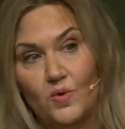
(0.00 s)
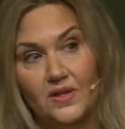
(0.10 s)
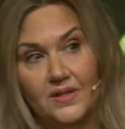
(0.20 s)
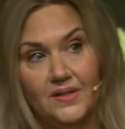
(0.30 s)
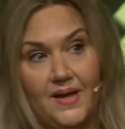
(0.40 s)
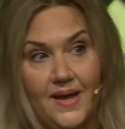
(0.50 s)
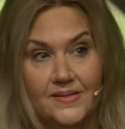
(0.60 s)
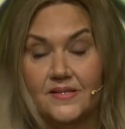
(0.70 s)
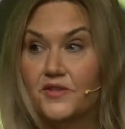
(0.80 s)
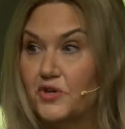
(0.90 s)
Walt
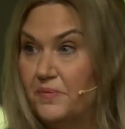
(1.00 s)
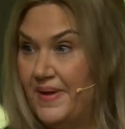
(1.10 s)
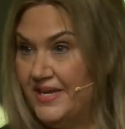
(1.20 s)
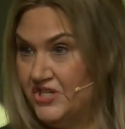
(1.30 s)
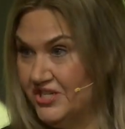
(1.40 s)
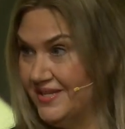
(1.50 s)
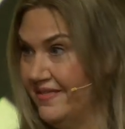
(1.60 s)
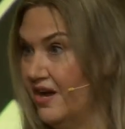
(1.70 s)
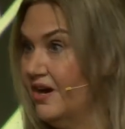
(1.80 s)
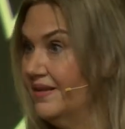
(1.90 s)
Lillehei's third patient
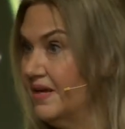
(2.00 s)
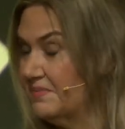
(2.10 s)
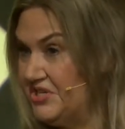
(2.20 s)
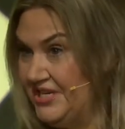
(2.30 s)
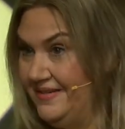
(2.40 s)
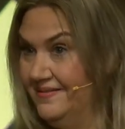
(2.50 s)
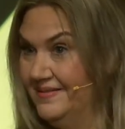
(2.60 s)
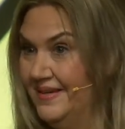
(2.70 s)
on the heart-lung machine.